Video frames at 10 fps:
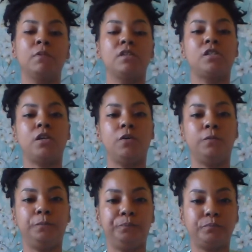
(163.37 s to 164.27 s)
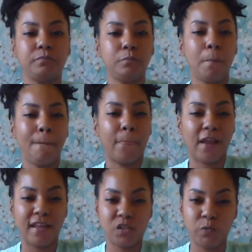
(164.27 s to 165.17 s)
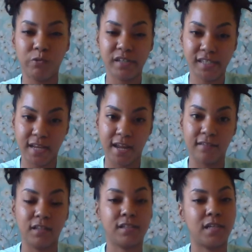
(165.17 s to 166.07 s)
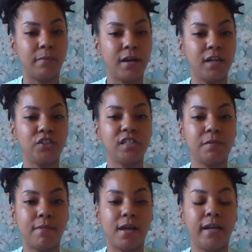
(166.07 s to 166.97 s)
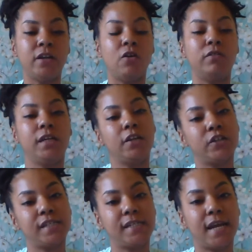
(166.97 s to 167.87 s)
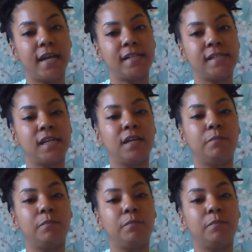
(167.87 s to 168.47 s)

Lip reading: So, as we were saying, the subconscious mind only understands